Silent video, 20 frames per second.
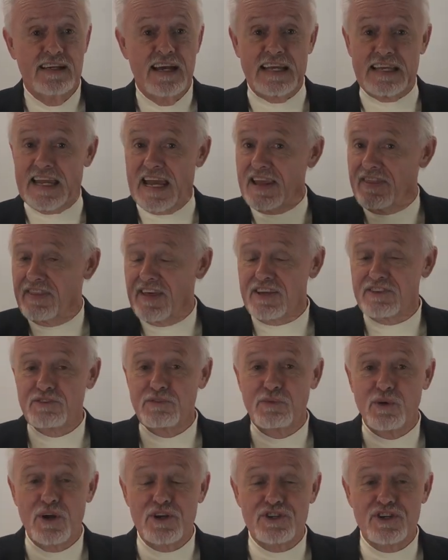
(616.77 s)
Again, thanks
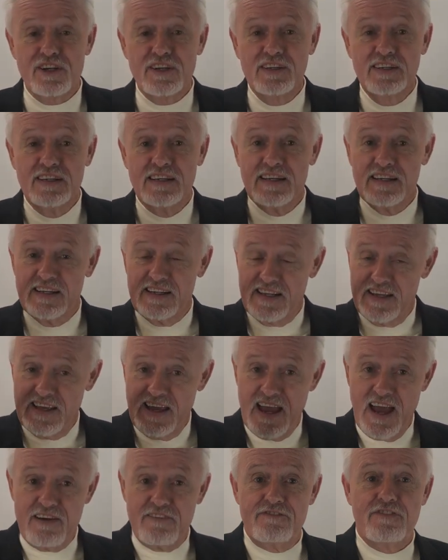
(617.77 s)
for watching.
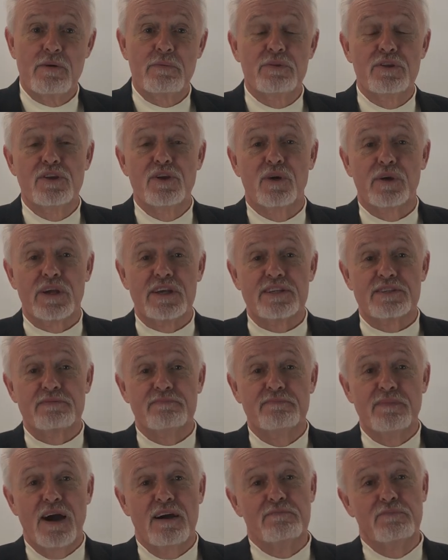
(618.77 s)
Have fun with your doggies.
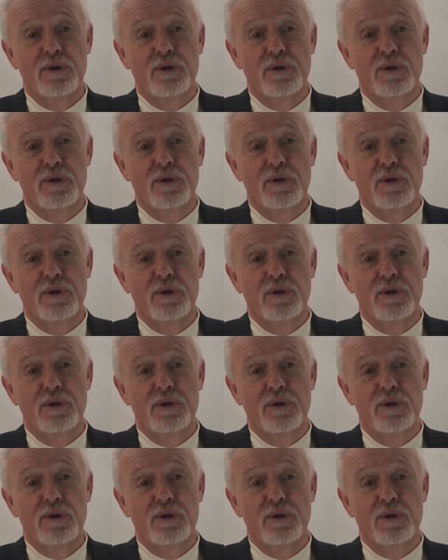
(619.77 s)
Bye,